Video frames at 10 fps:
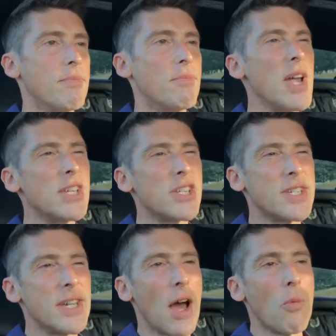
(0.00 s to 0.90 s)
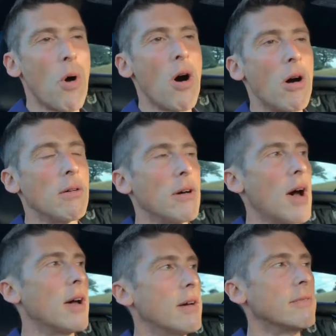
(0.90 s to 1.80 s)
which, do you know what,
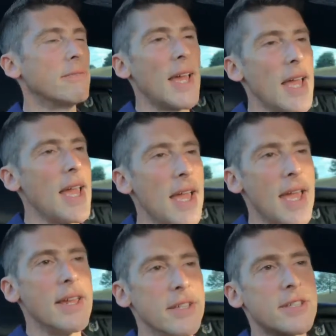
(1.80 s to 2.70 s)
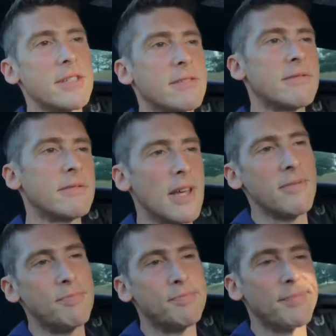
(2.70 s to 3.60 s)

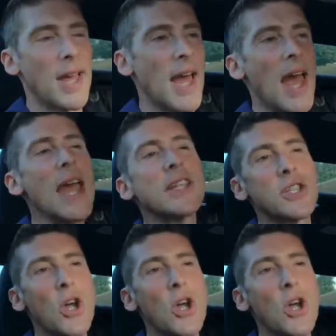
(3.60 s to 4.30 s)
it's